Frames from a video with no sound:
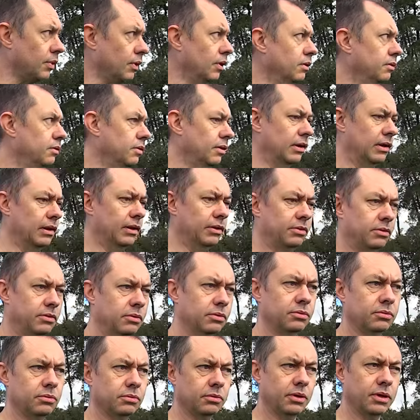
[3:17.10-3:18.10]
It's a
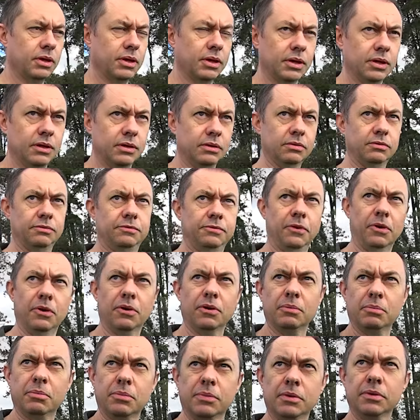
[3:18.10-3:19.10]
little uh,
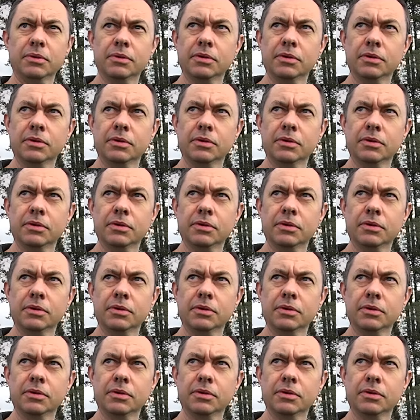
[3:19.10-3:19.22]
farm